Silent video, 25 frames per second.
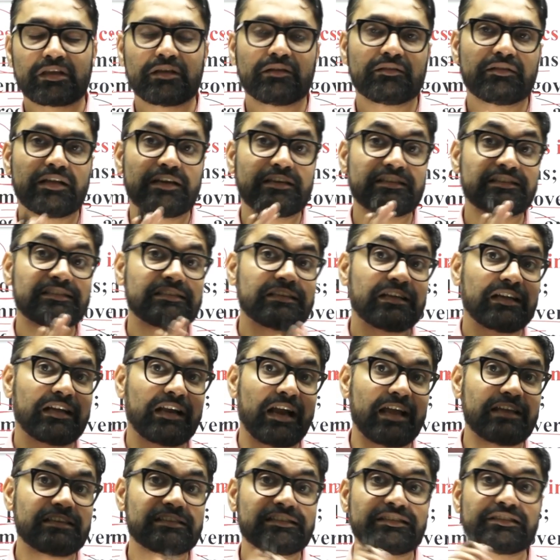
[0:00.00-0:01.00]
That is
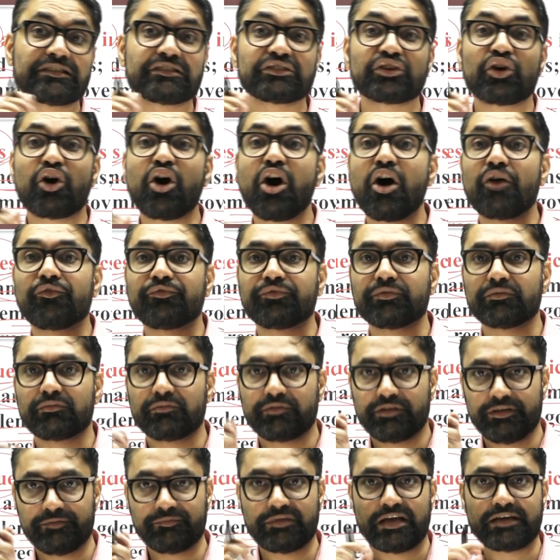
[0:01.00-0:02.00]
crisis of,
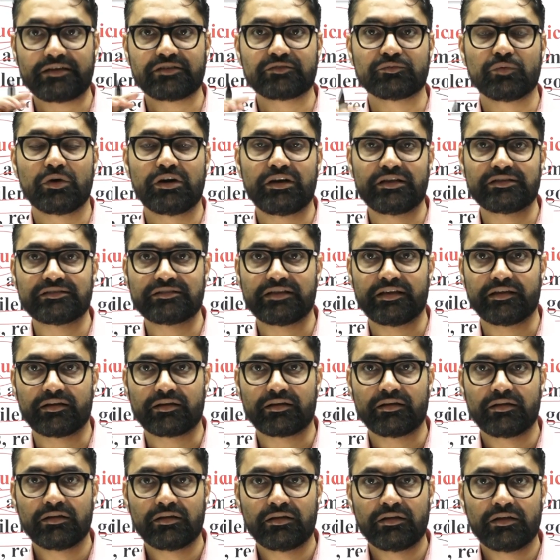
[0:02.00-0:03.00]
if that is word is there.
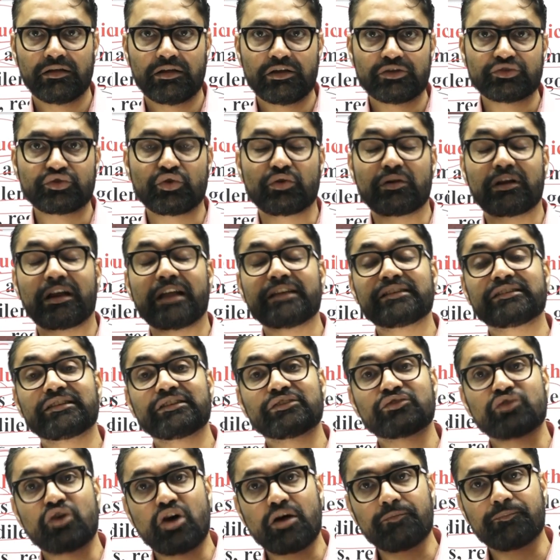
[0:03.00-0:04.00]
So
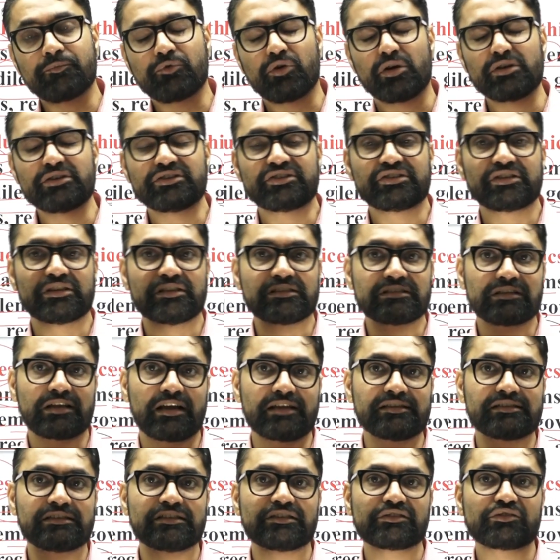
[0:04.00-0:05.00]
crisis of conscience,
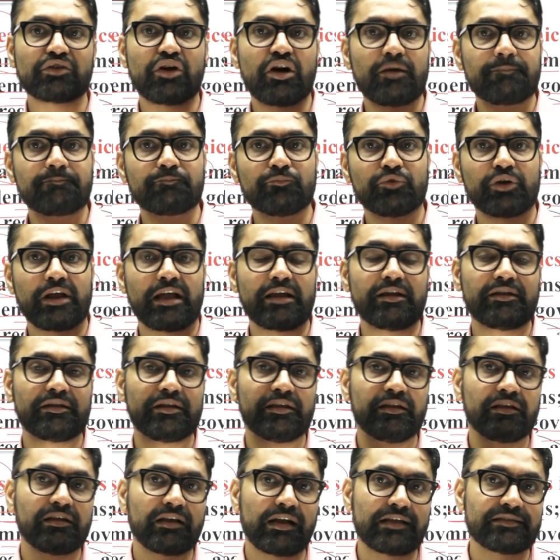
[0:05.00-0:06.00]
crisis of
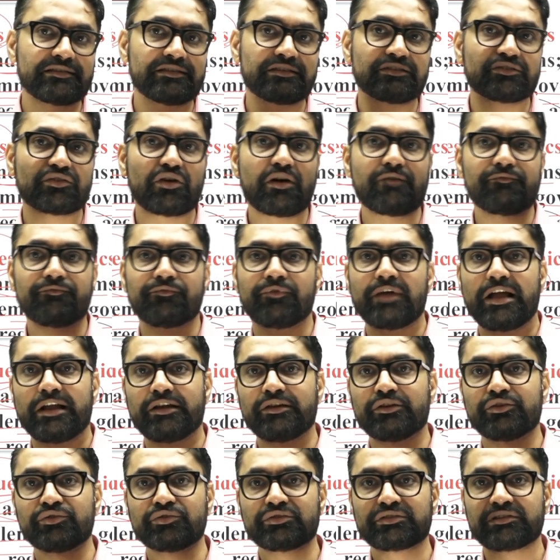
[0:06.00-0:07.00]
morality, crisis of
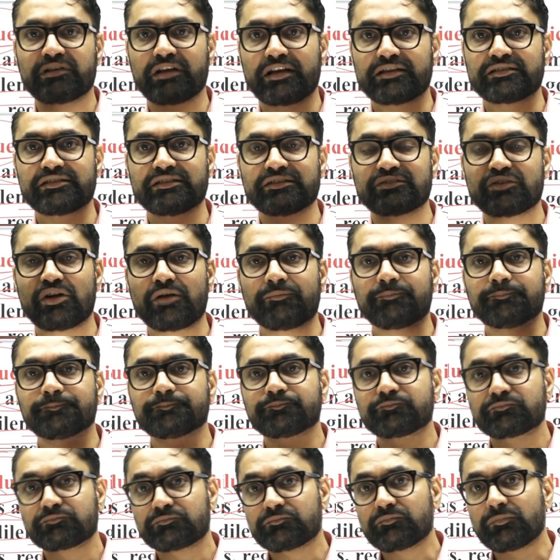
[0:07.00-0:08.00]
values, crisis of
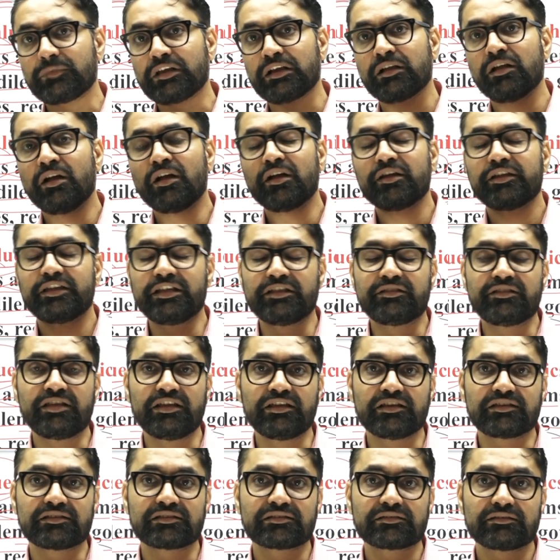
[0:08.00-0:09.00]

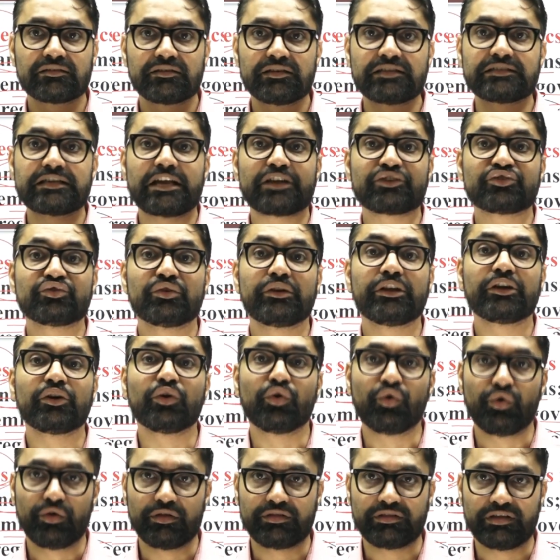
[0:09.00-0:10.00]
ethics is actually
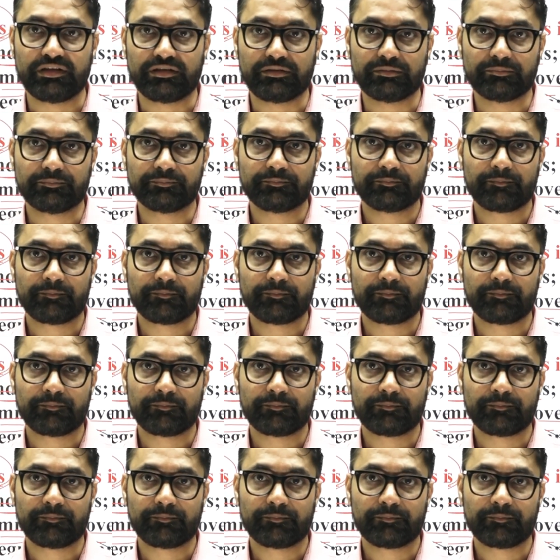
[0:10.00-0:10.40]
good thing.